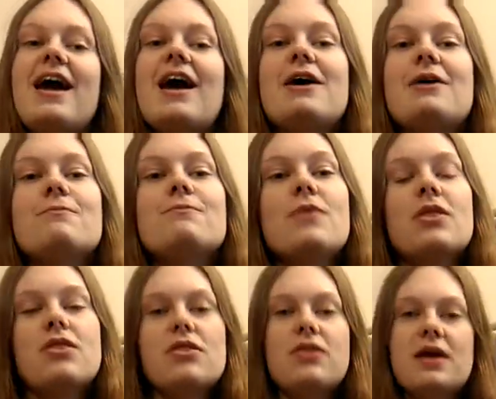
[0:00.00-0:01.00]
Um,
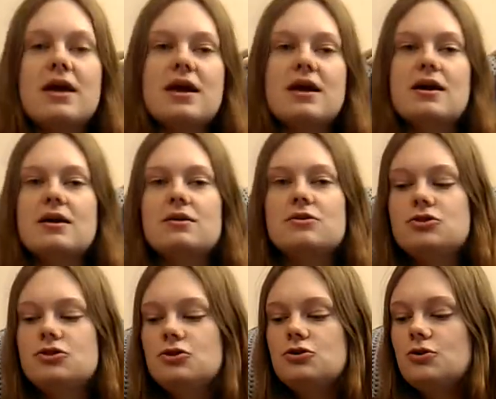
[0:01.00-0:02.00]
they
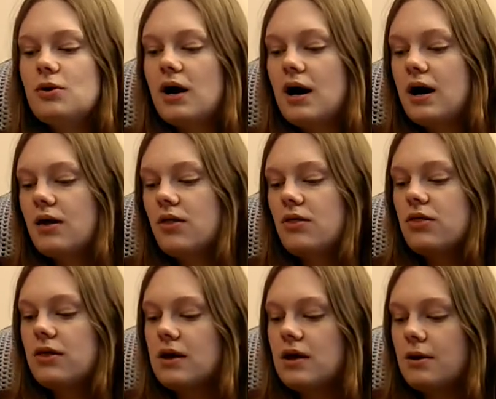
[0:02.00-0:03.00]
do
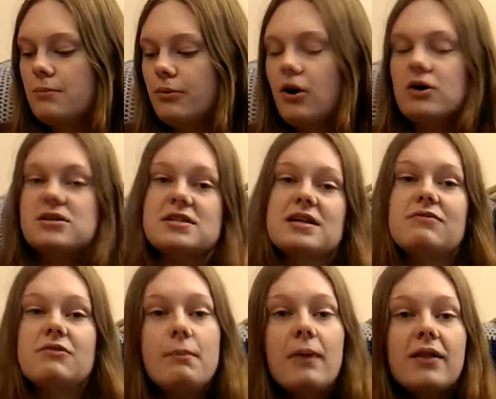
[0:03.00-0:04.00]
the boxes
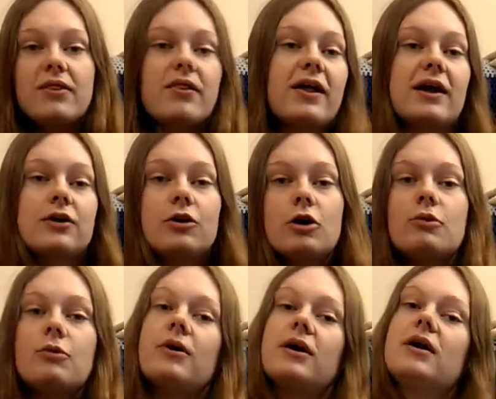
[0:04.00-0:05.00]
every month, like a
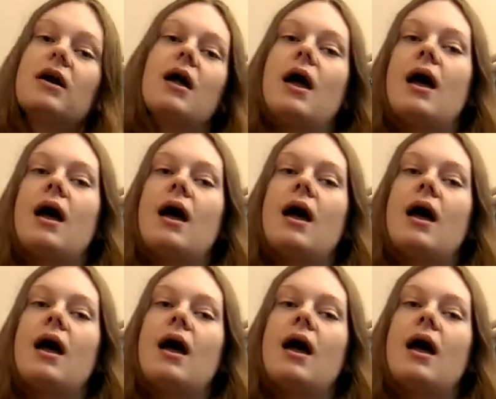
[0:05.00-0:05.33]
normal one.